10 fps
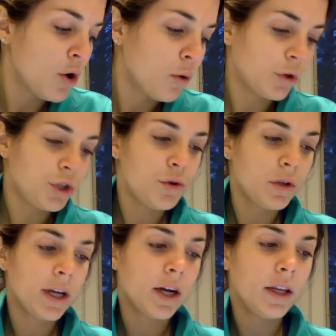Once you
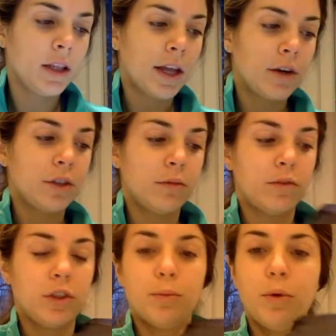click on Letters and
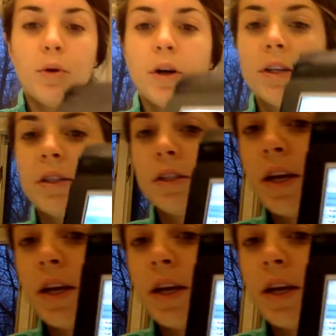Supports,